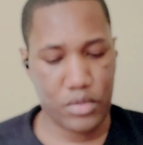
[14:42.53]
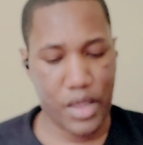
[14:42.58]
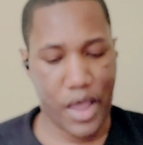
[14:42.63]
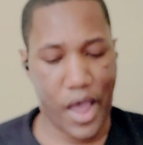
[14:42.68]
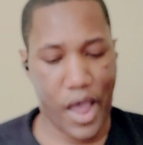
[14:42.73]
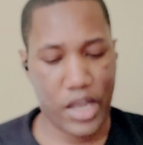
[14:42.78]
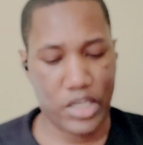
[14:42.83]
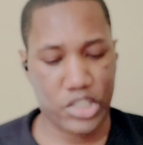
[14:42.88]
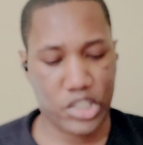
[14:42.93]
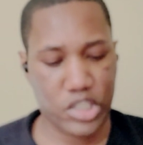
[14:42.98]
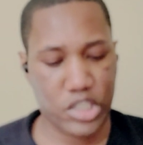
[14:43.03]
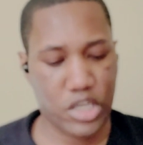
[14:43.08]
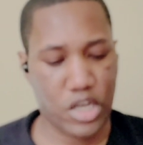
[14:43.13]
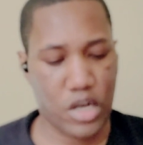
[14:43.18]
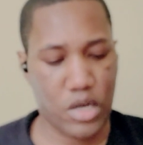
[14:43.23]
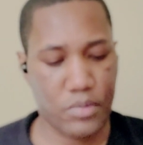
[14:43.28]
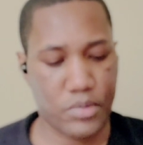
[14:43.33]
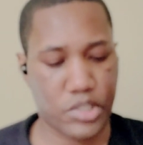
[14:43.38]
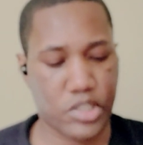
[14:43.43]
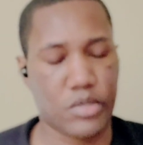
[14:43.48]
actually
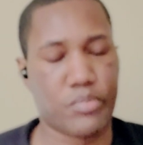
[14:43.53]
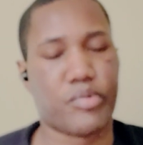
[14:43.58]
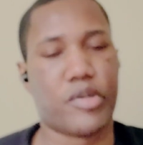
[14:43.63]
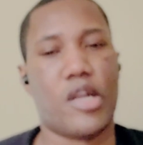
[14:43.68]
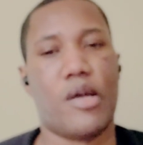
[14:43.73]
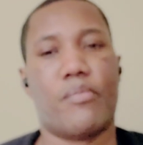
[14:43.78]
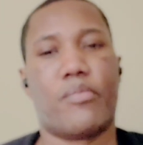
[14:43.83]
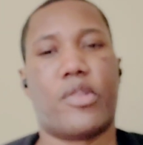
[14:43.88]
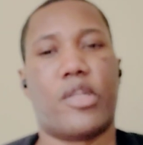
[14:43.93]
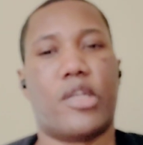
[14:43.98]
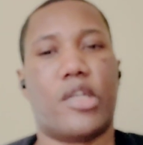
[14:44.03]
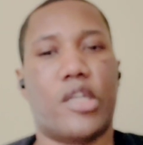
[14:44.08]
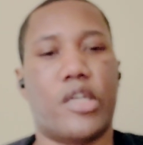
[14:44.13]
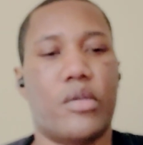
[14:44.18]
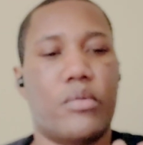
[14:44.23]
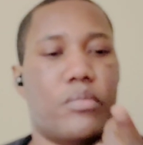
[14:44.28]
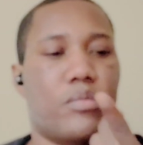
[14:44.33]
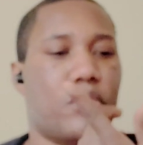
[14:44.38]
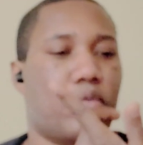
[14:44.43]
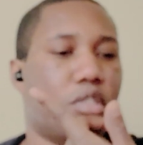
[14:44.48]
helps to plump the
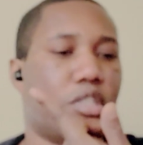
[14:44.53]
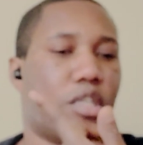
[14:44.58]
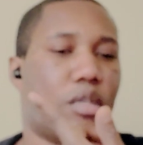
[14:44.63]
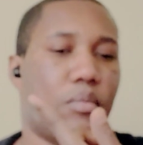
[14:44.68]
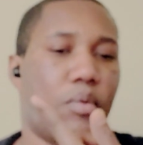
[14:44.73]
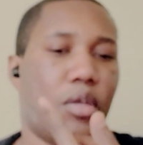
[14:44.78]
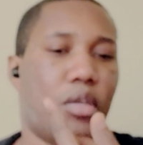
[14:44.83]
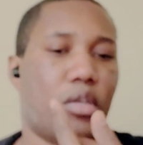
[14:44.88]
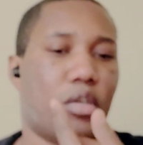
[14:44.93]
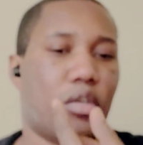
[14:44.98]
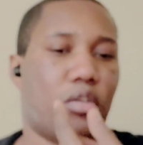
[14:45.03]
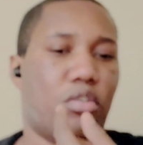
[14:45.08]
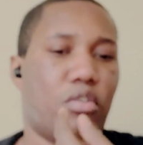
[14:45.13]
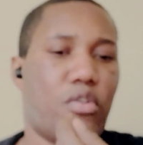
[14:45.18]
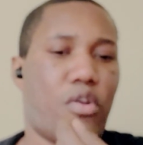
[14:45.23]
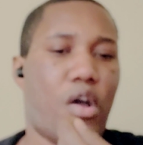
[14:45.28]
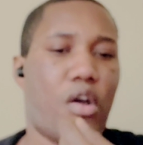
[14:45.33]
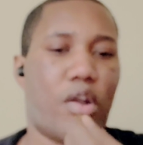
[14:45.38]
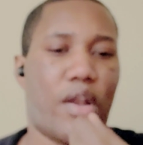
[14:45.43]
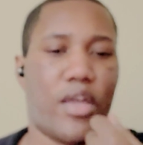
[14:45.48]
lip. Make it, you
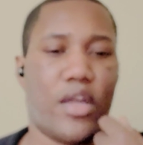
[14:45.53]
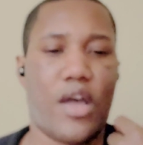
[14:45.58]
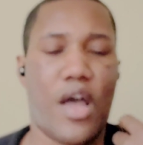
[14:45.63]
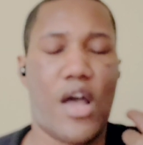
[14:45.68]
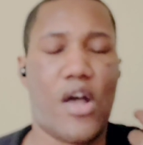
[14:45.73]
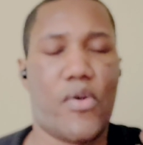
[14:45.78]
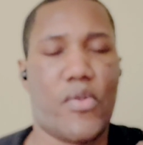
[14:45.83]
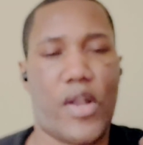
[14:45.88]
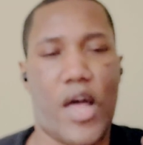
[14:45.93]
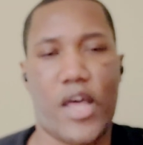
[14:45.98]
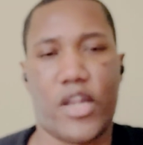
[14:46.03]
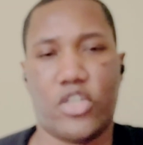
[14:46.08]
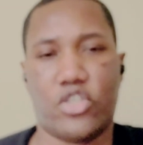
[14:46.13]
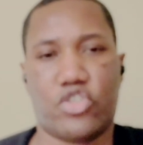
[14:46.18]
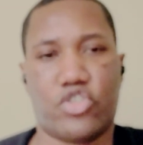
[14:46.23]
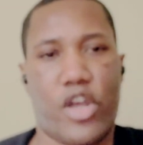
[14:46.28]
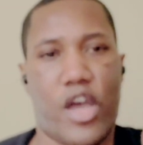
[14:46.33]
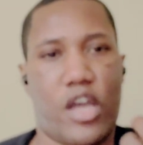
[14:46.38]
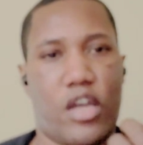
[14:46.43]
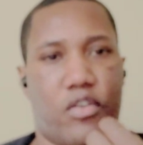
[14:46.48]
know, I like how a lot of
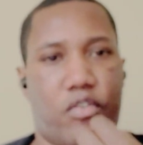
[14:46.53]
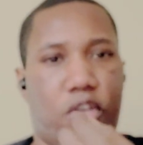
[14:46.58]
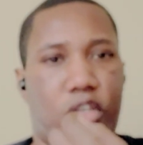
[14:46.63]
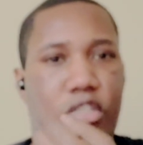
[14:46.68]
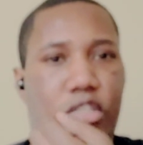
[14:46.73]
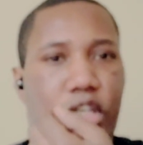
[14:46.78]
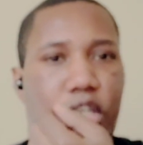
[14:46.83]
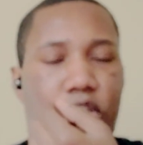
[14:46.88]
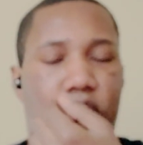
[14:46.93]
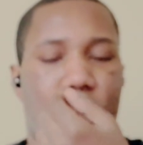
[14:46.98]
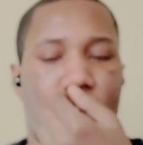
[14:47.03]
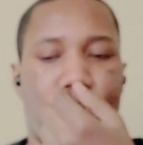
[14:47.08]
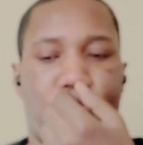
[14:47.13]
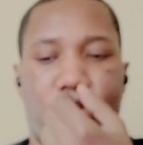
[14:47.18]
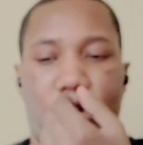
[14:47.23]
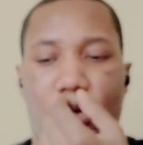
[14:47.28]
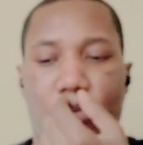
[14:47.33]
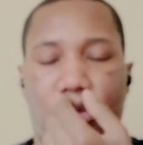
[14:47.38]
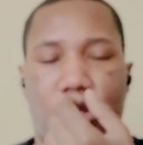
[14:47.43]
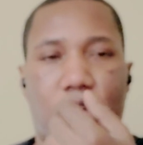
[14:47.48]
drag queens like they
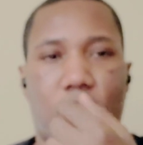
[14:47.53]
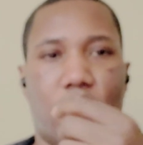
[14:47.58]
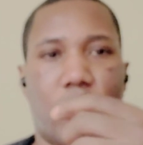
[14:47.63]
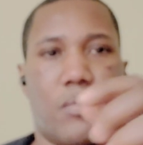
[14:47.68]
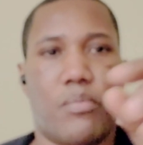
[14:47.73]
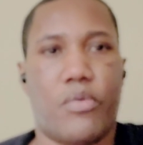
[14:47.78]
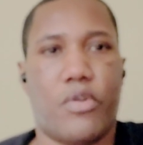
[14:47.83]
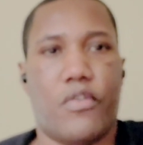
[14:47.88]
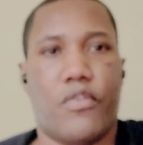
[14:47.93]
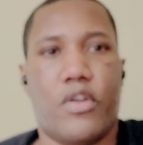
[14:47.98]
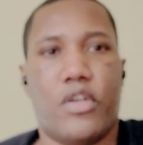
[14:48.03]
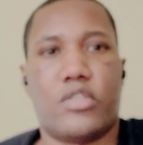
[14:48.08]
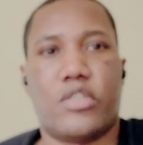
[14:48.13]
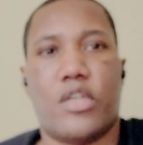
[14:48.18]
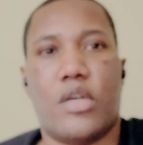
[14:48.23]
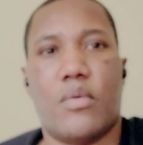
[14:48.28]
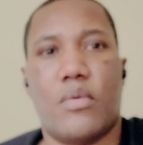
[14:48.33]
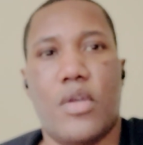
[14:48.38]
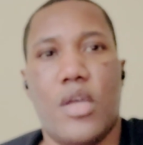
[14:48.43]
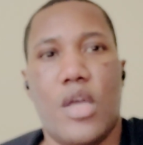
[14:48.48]
plump their lip areas
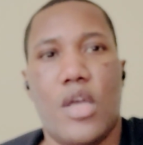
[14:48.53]
up.